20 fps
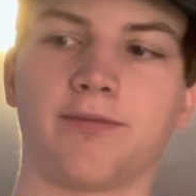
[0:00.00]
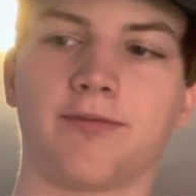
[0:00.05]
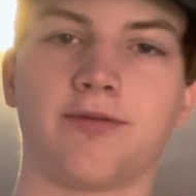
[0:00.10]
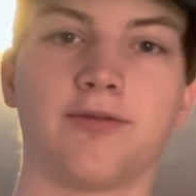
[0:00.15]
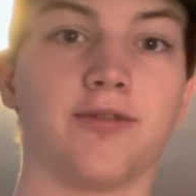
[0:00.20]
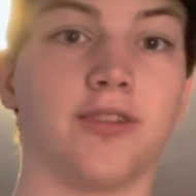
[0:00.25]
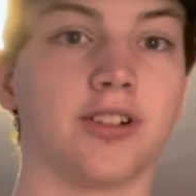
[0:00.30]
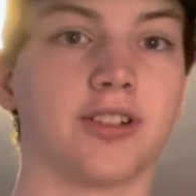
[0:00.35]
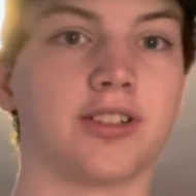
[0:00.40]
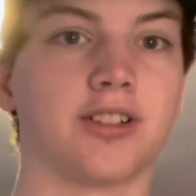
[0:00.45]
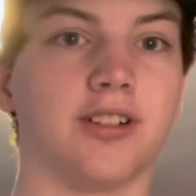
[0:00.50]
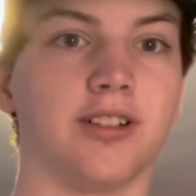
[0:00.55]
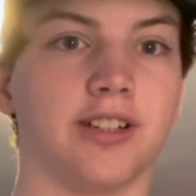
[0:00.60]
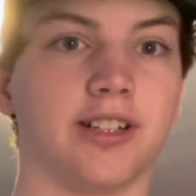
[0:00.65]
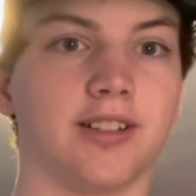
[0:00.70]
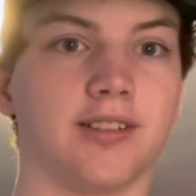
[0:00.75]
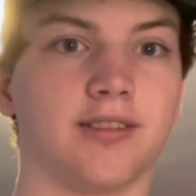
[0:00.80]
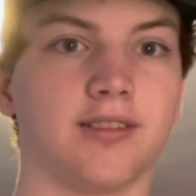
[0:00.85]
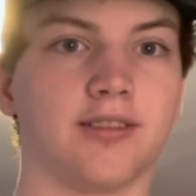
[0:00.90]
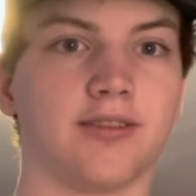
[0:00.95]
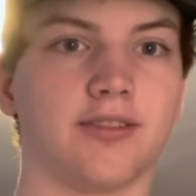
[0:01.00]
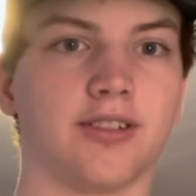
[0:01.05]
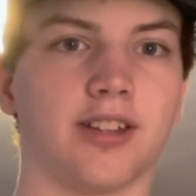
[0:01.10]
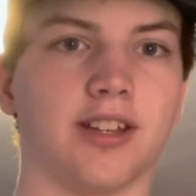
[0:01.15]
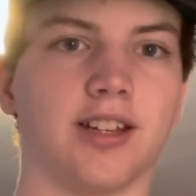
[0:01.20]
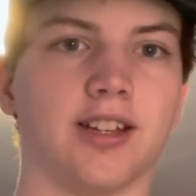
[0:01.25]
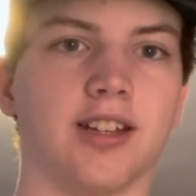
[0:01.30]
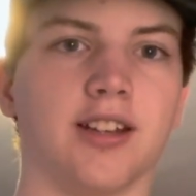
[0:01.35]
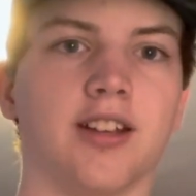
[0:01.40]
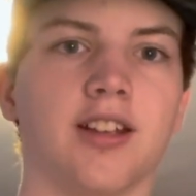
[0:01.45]
functionally for the
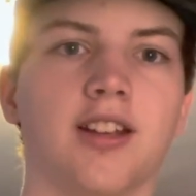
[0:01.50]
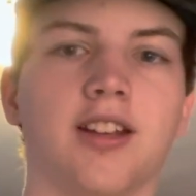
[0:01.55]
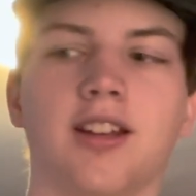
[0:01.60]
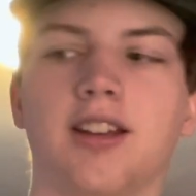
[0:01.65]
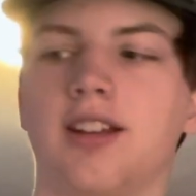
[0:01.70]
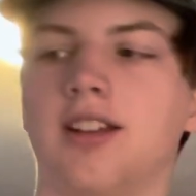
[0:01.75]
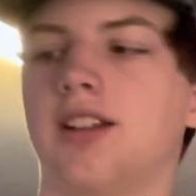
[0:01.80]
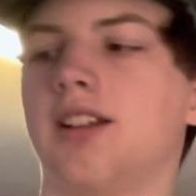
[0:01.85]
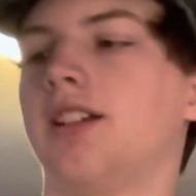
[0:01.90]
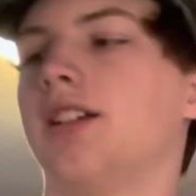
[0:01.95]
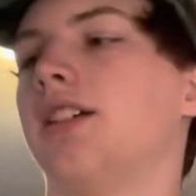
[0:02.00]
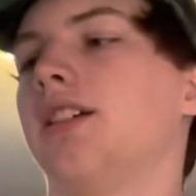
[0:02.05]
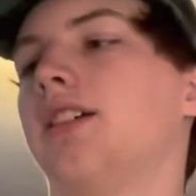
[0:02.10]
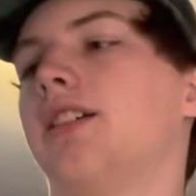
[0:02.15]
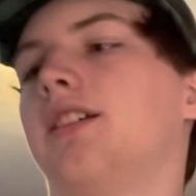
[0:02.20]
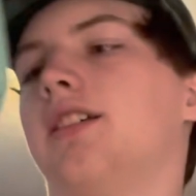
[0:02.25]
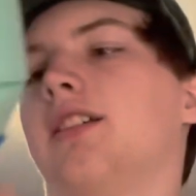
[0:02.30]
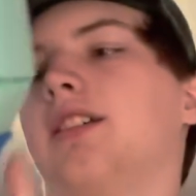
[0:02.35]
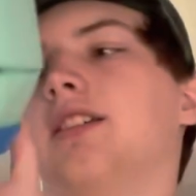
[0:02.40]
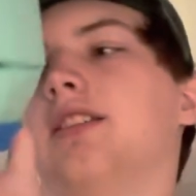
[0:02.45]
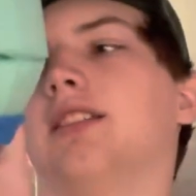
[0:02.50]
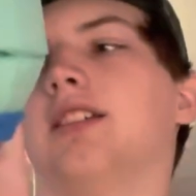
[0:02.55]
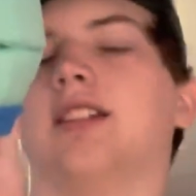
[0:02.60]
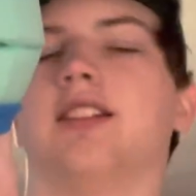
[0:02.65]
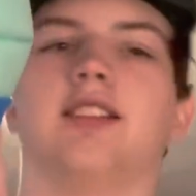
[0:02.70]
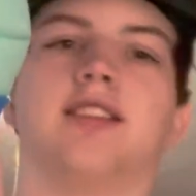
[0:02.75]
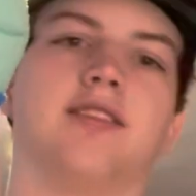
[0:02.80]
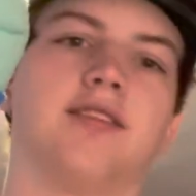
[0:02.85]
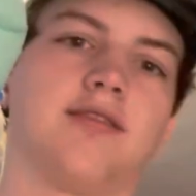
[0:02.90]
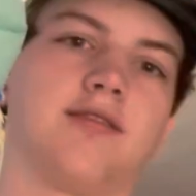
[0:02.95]
head. And
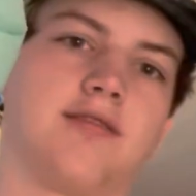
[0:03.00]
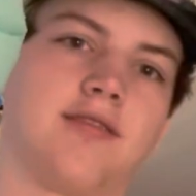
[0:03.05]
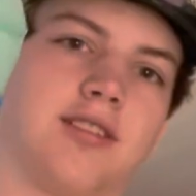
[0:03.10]
then,